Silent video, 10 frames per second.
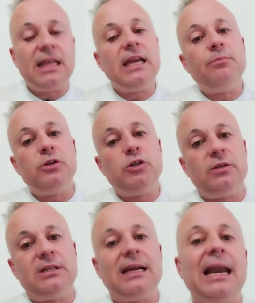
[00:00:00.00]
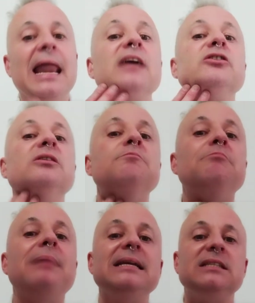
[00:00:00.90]
he produced a collection
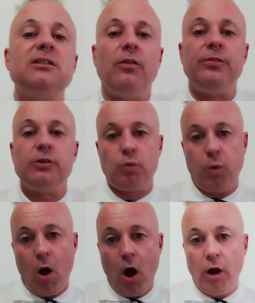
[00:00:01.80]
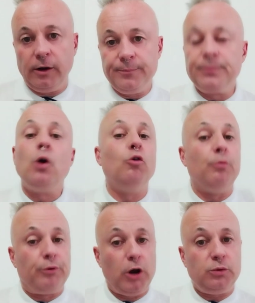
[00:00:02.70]
based on the toile or
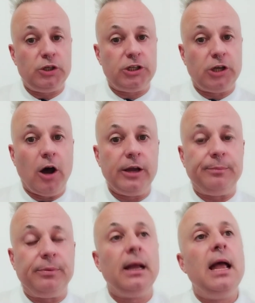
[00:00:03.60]
prototype,